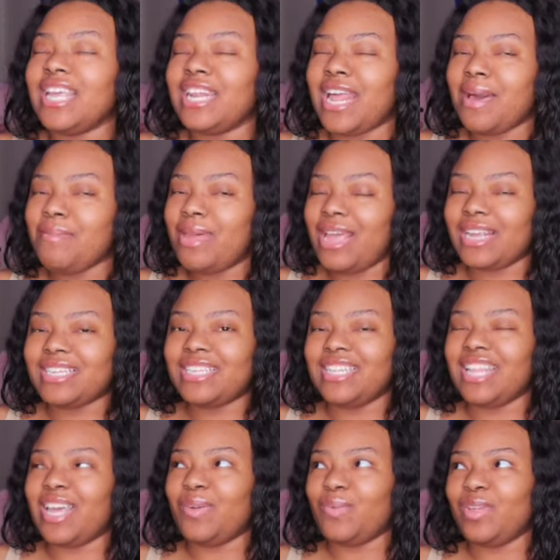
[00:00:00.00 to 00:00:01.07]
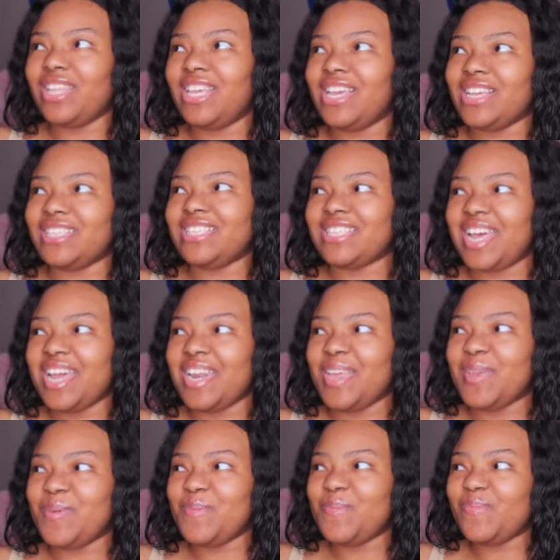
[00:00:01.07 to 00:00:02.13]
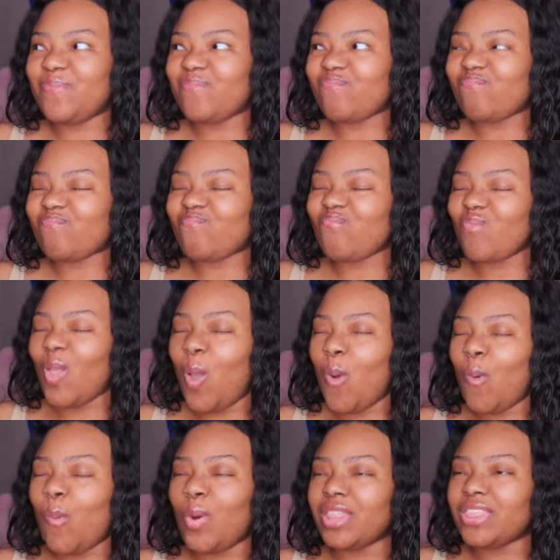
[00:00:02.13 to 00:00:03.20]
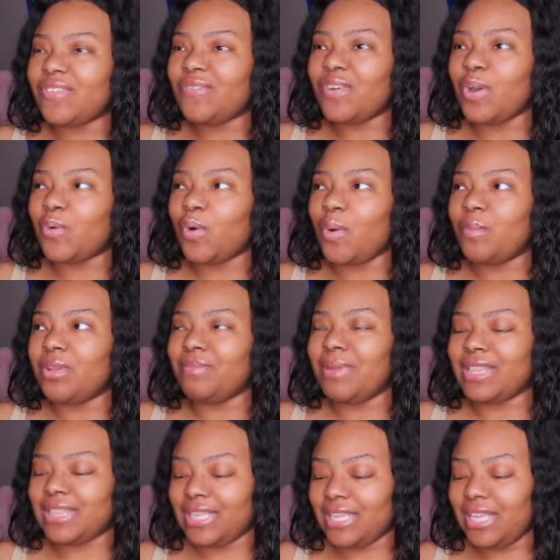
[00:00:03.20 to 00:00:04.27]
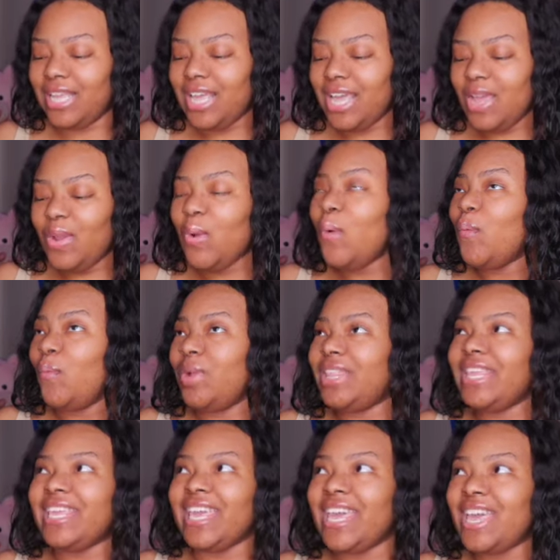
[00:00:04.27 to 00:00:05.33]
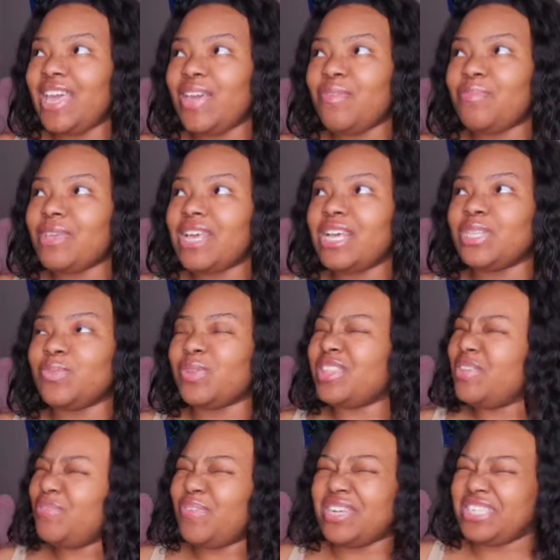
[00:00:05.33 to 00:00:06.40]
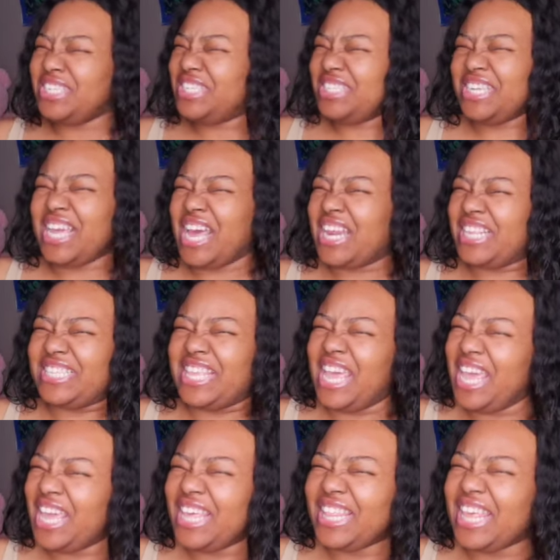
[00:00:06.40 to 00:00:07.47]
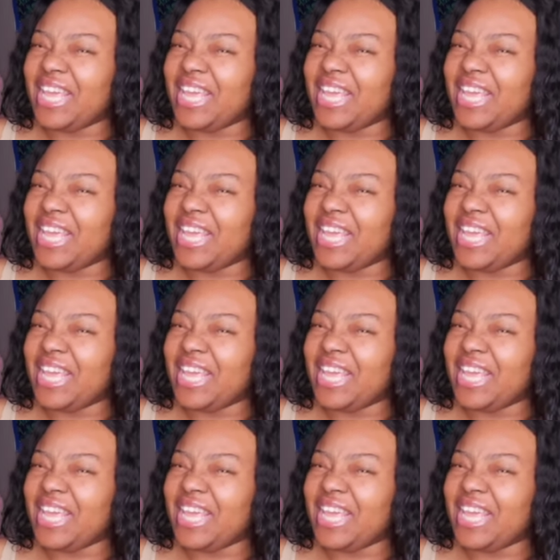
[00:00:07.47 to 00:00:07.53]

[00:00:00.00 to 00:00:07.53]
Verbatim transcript: I'm actually like really excited what the fuck Roman about to really give because what the fuck did she gotta say?